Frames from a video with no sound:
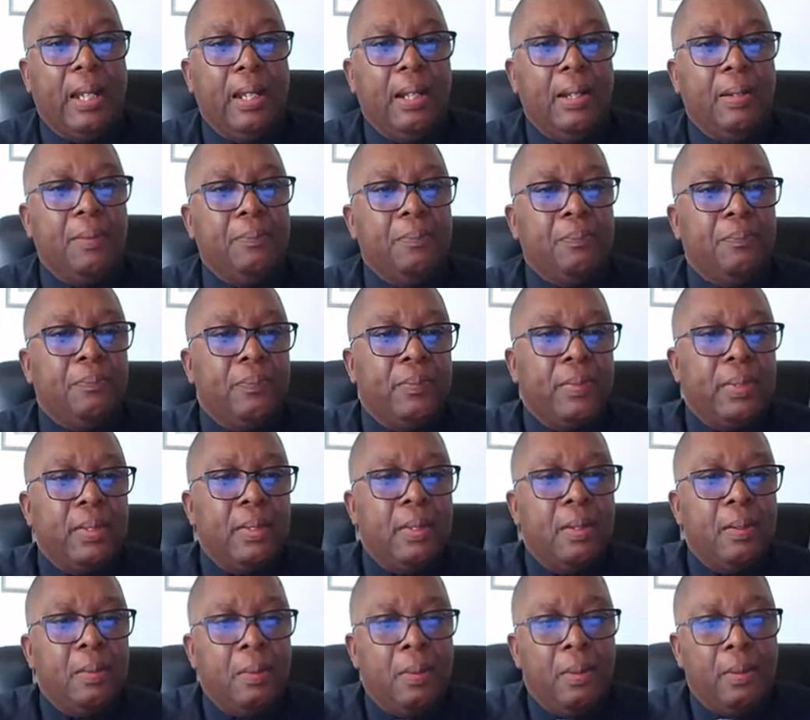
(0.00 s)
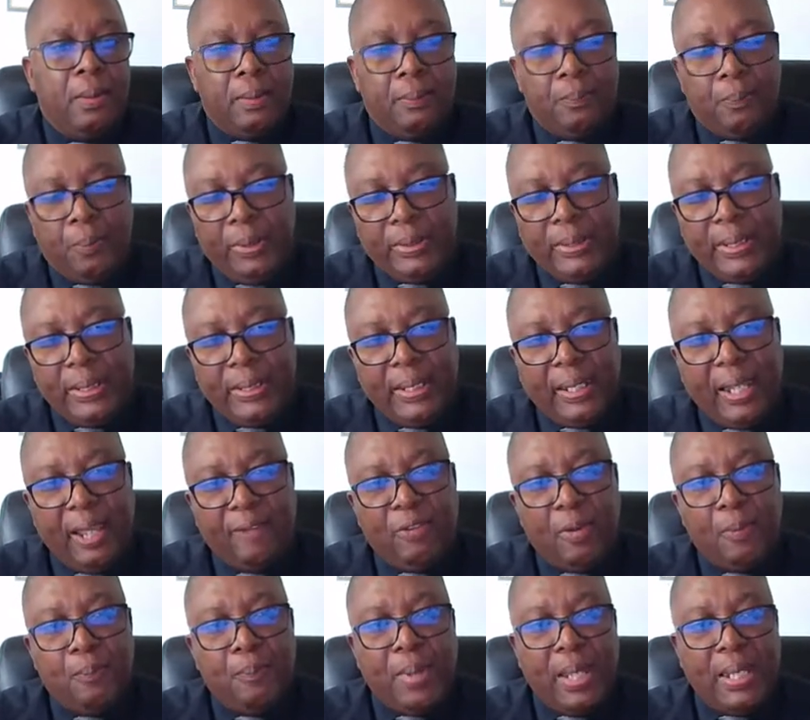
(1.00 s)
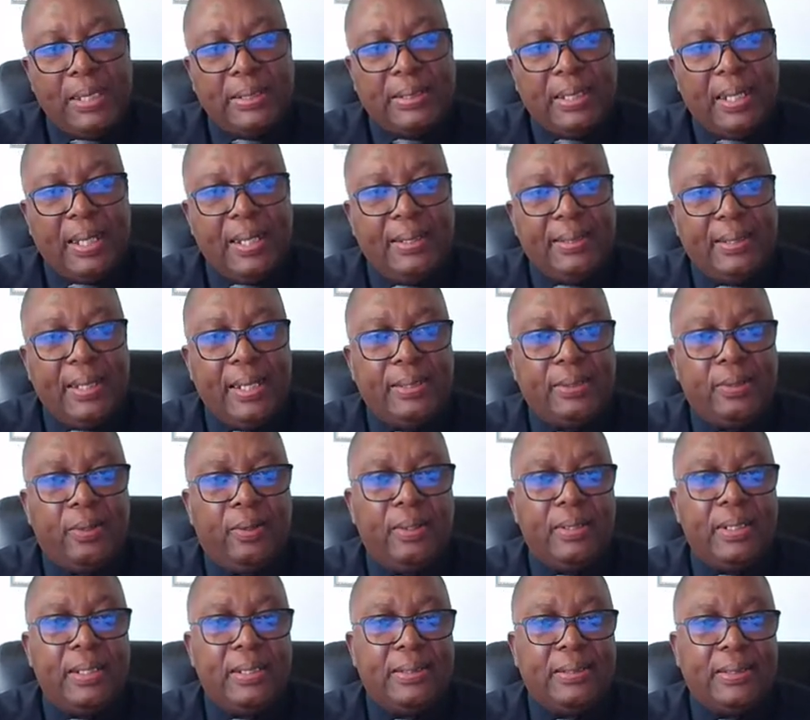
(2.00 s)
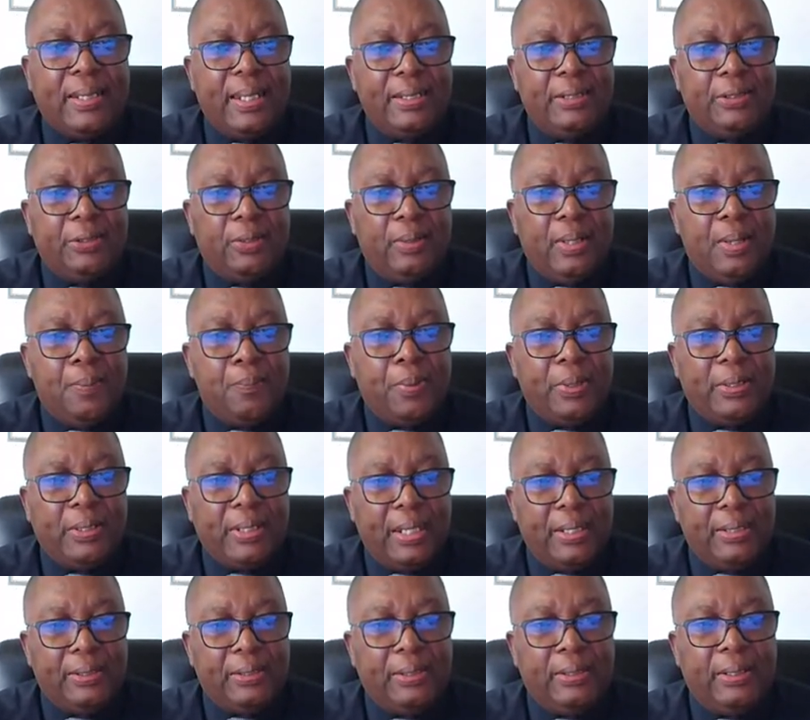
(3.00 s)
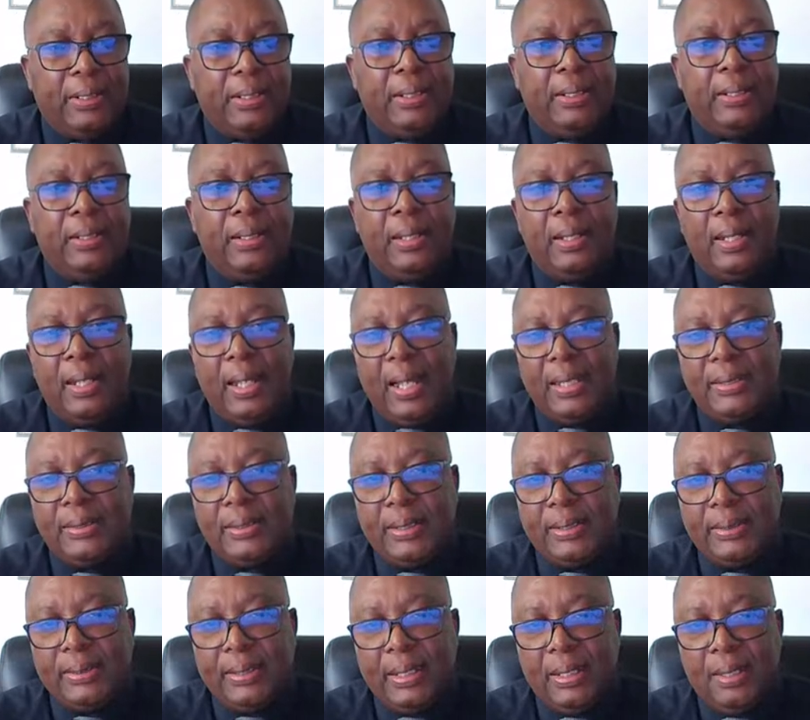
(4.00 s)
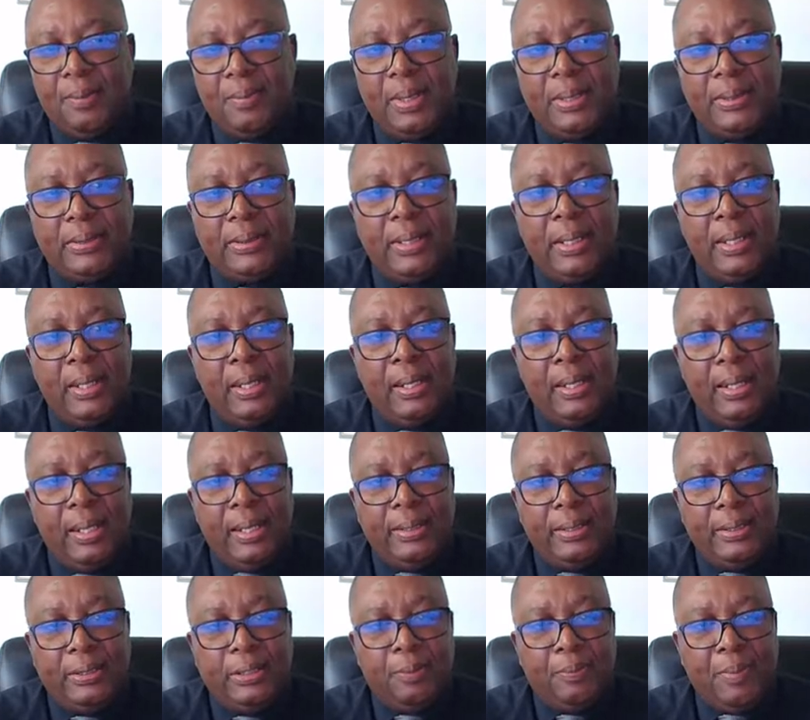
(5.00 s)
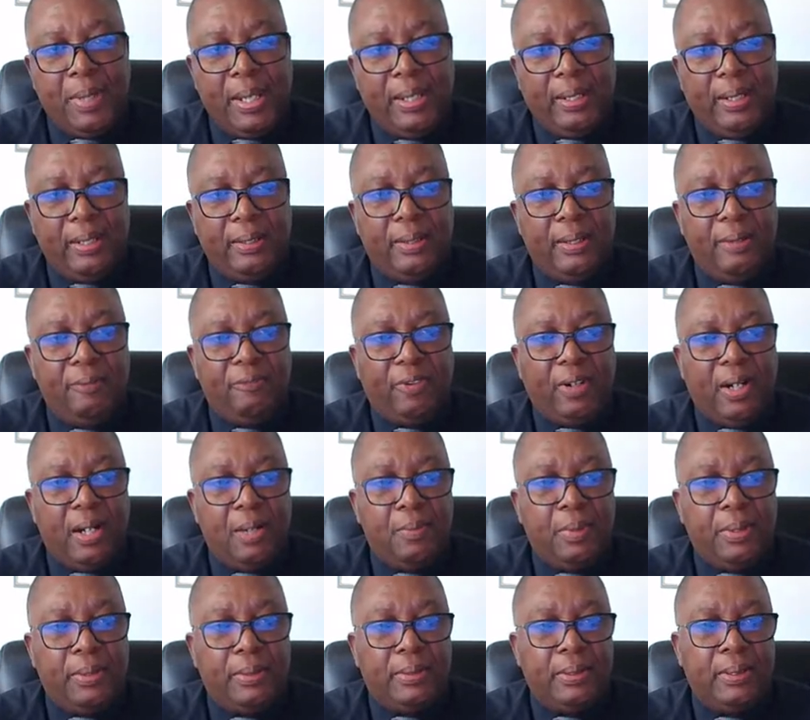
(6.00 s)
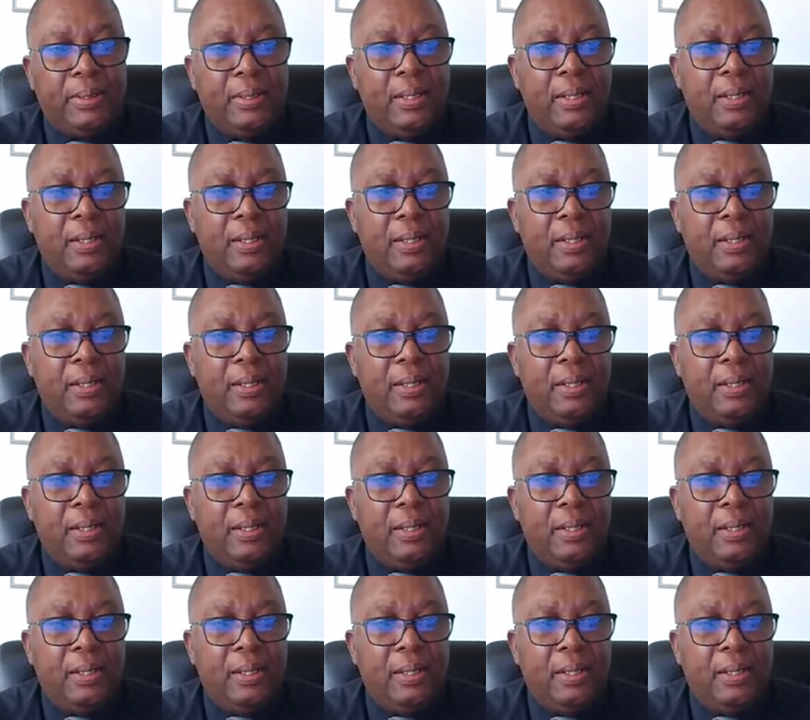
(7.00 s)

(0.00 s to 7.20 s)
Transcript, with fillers: um, putting together baseline data on essential and potentially hazardous elements in the Jamaican environment.